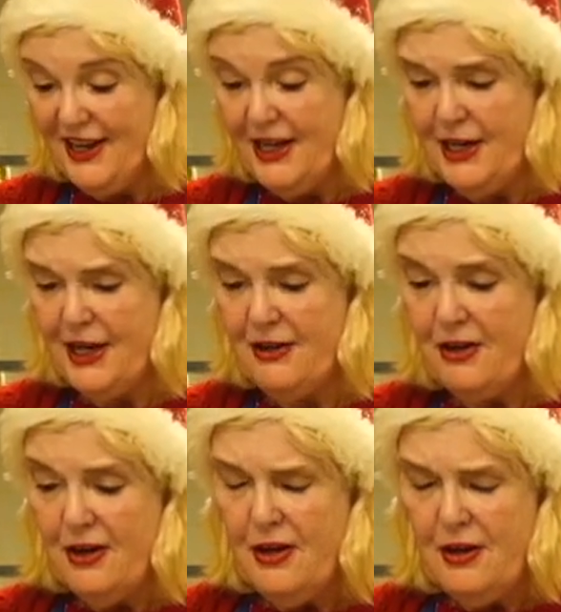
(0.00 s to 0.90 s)
And
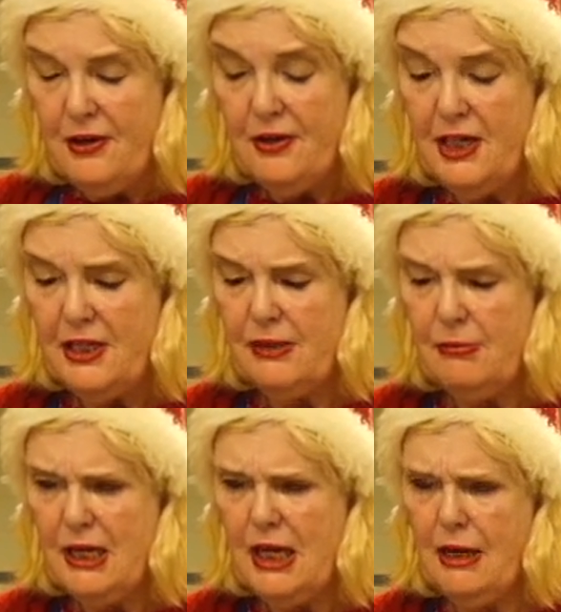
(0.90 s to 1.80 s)
then you need
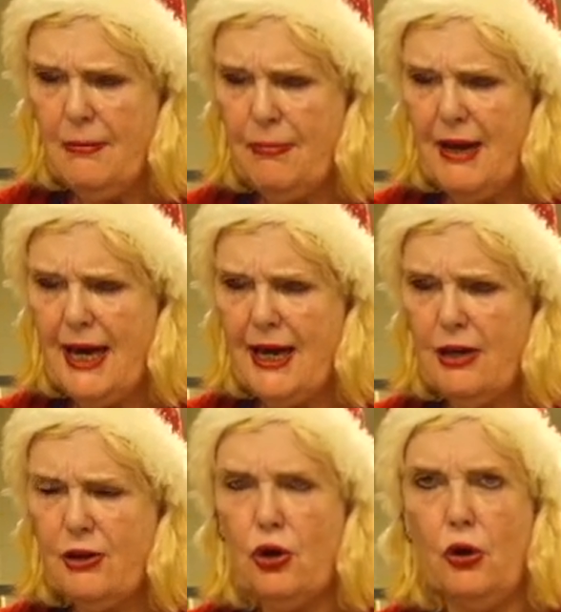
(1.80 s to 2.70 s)
some little black
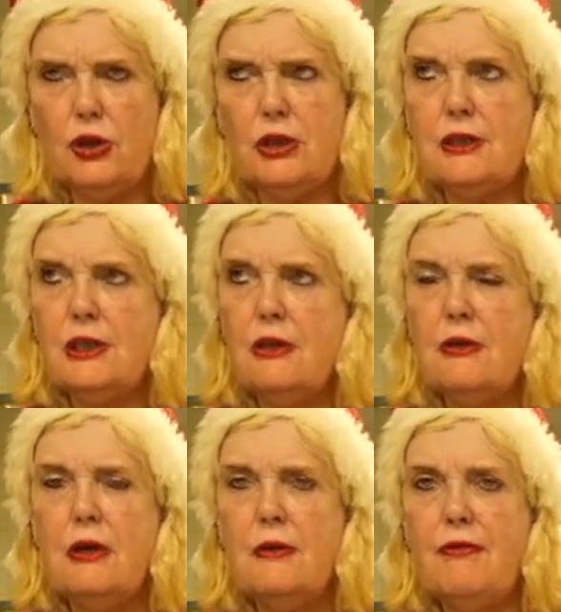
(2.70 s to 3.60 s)
dots
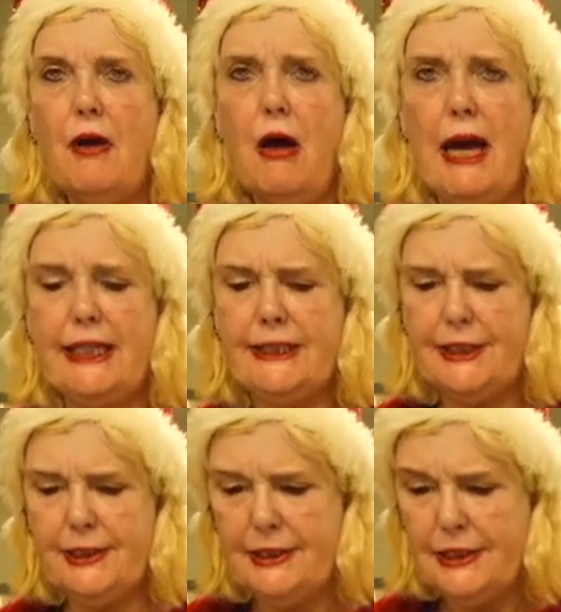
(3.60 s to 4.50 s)
for
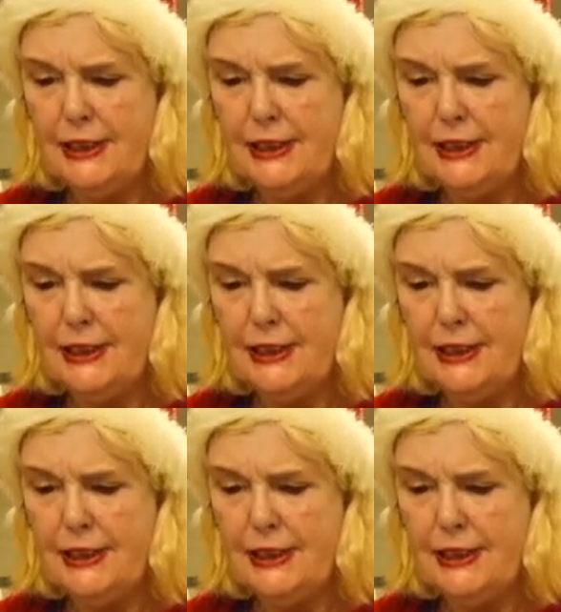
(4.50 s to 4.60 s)
eyes.